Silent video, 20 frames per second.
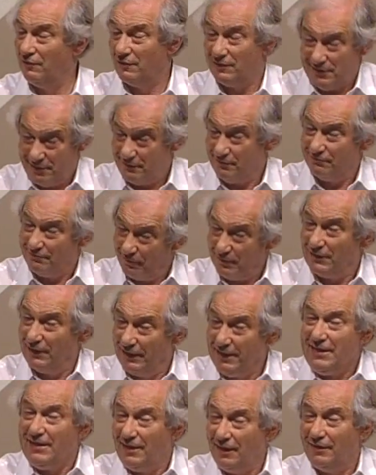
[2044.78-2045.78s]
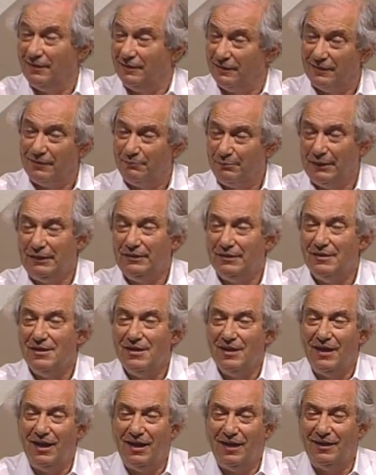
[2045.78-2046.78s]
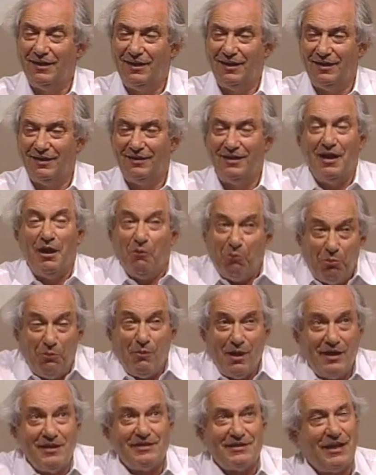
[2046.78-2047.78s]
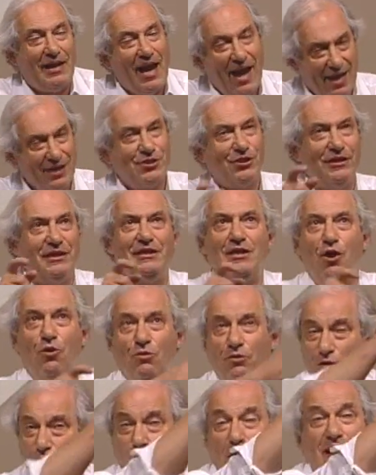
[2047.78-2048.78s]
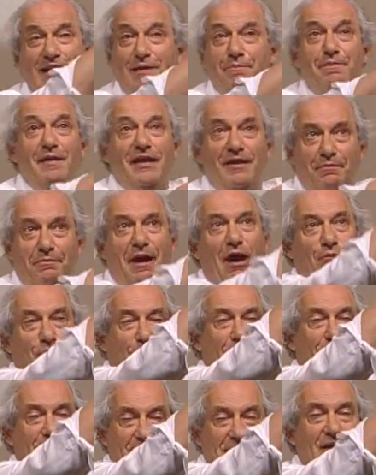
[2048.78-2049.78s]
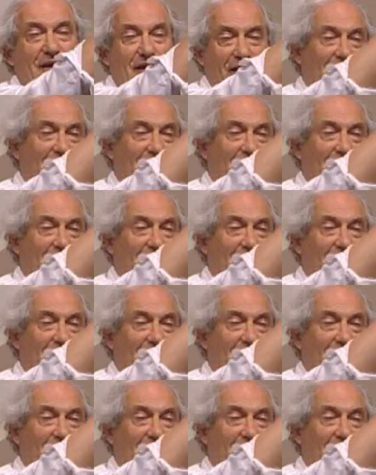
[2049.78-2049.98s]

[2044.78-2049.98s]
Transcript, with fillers: It's leaking a little bit. And, and well, wait a second. I actually know quite a bit about where it's going to